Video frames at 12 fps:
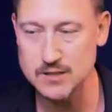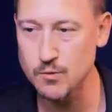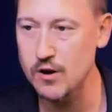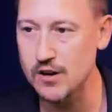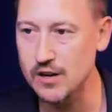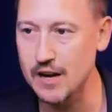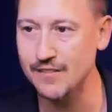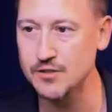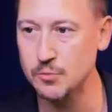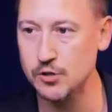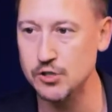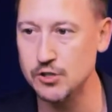Get to where you're
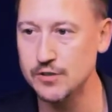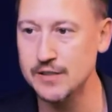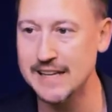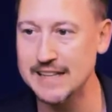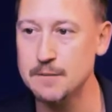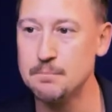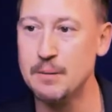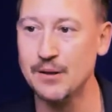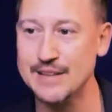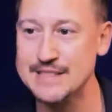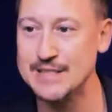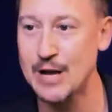comfortable. You don't need the
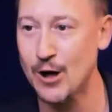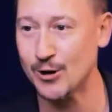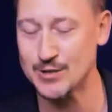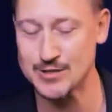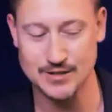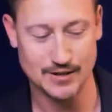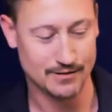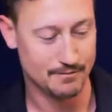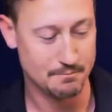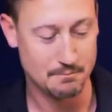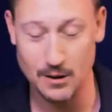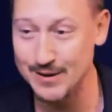billions of dollars.
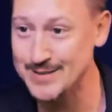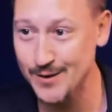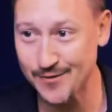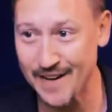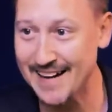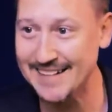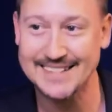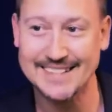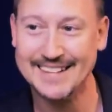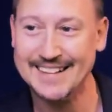Millions are fine.